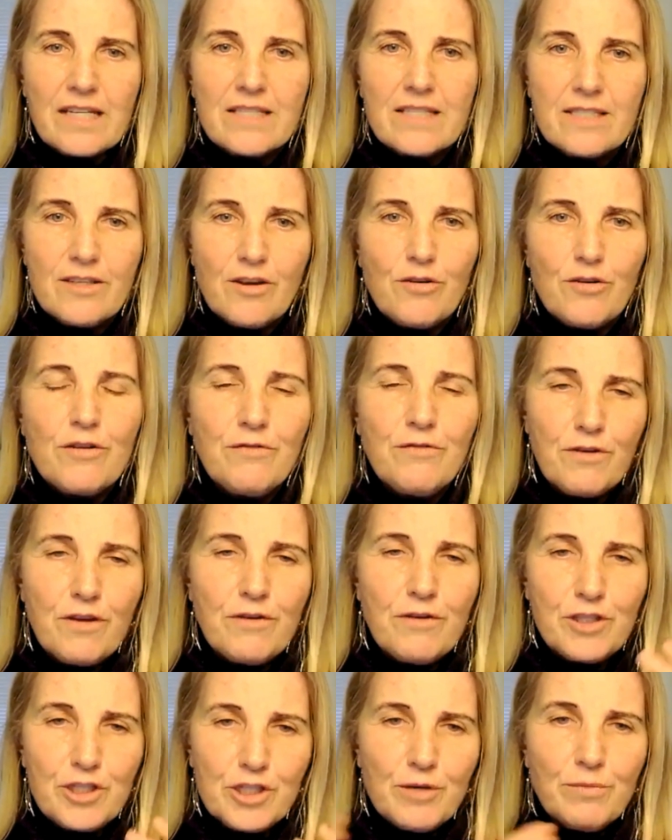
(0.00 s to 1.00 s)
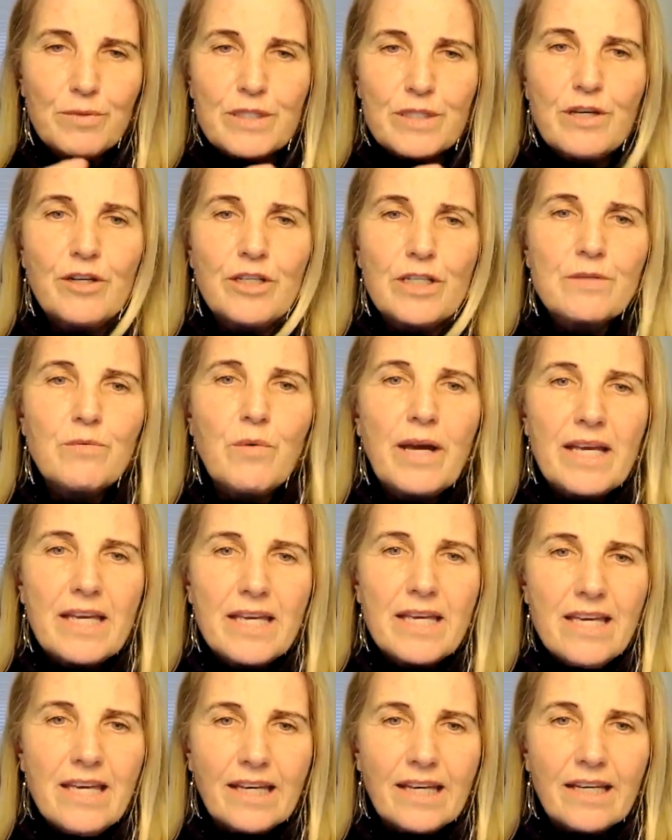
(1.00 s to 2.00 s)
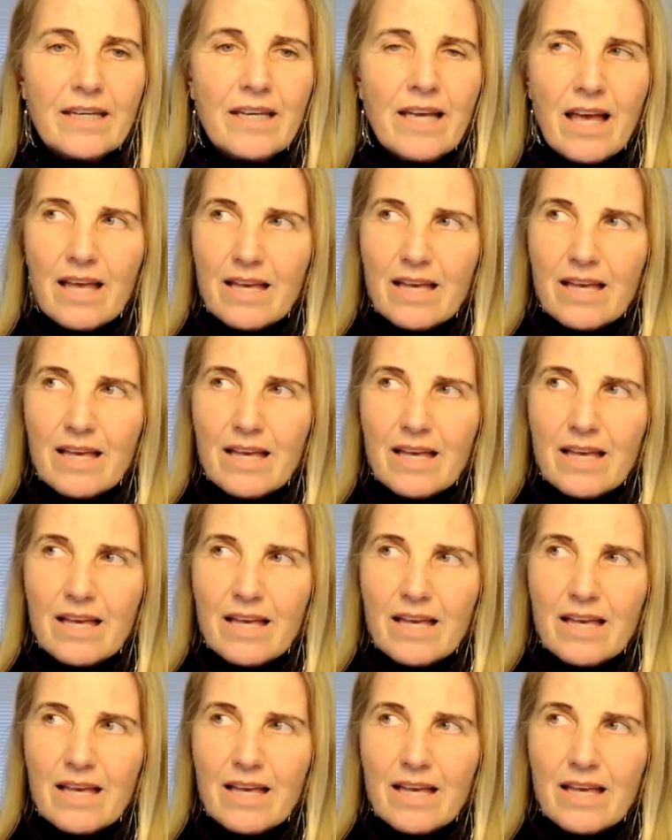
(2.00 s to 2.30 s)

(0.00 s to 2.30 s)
So if a ship was on its way here,